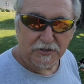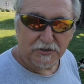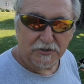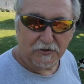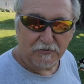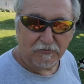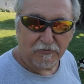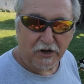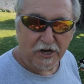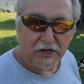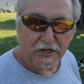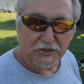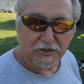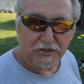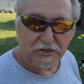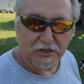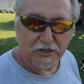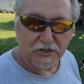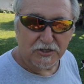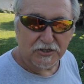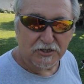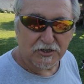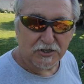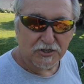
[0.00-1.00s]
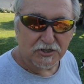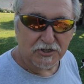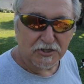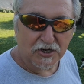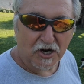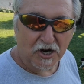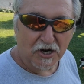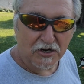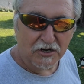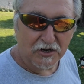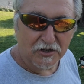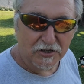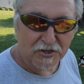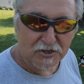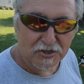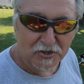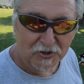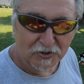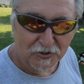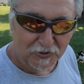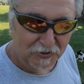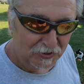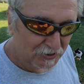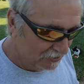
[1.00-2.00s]
the rice is the star of the
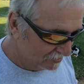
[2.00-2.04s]
show.